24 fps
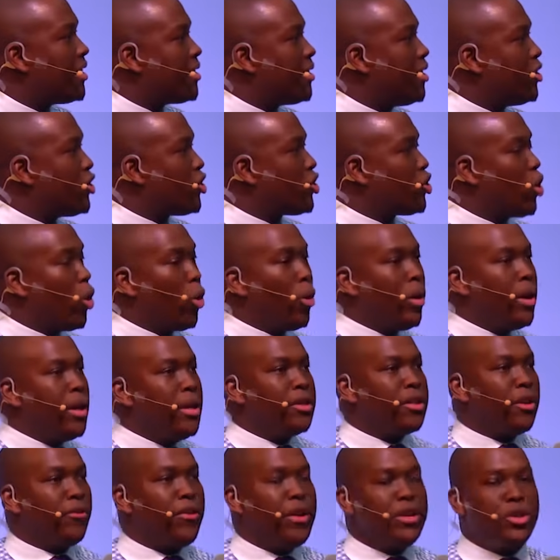the
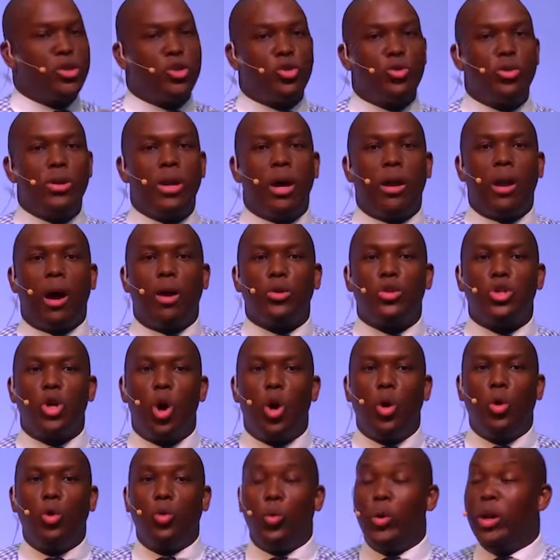stories of history are now
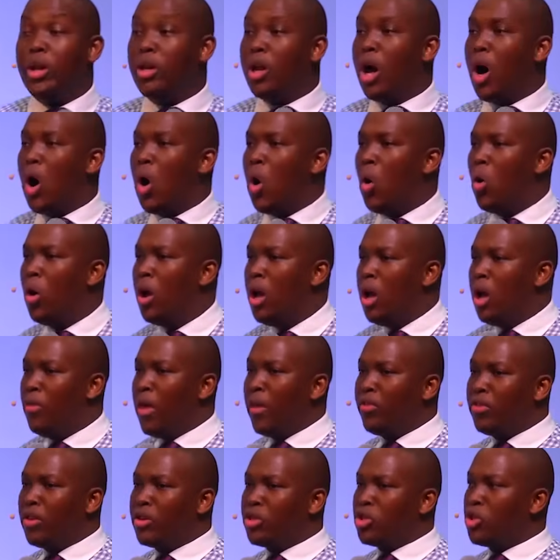told, we know
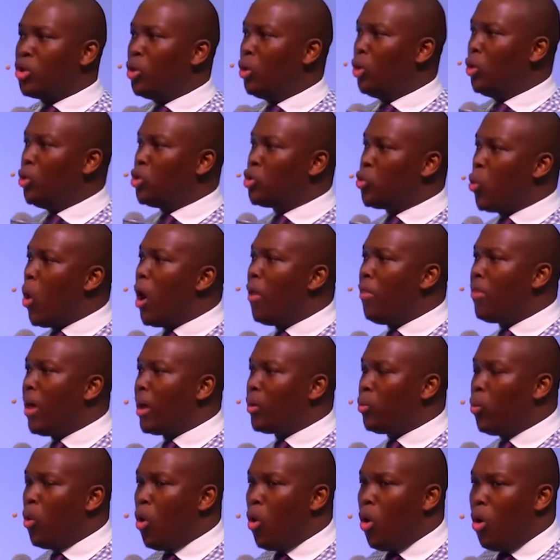that the Zulus won that
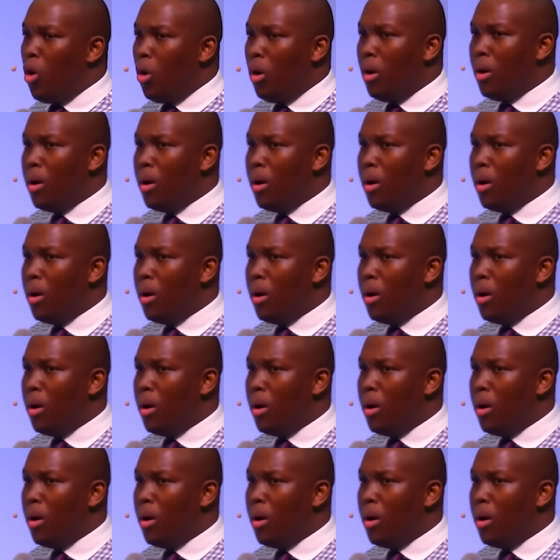war,